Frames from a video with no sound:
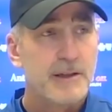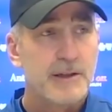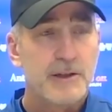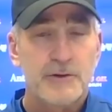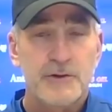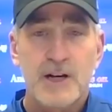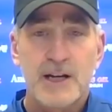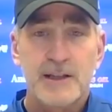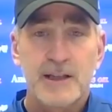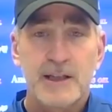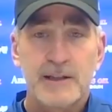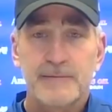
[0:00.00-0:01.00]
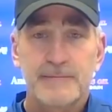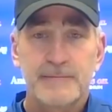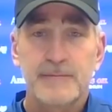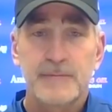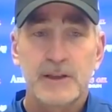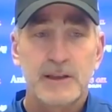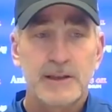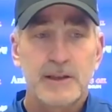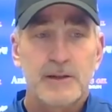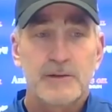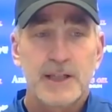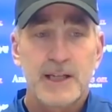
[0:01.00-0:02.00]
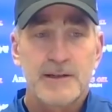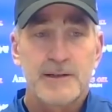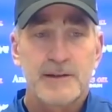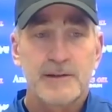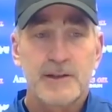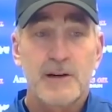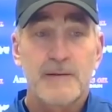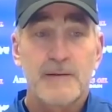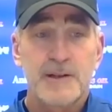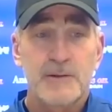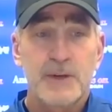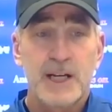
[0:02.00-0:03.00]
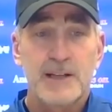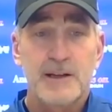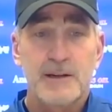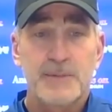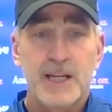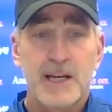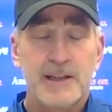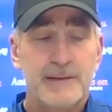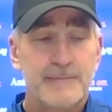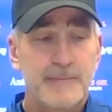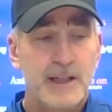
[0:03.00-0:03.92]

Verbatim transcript: you know, trying to get, uh, you know, against the coverage that we ended up getting it,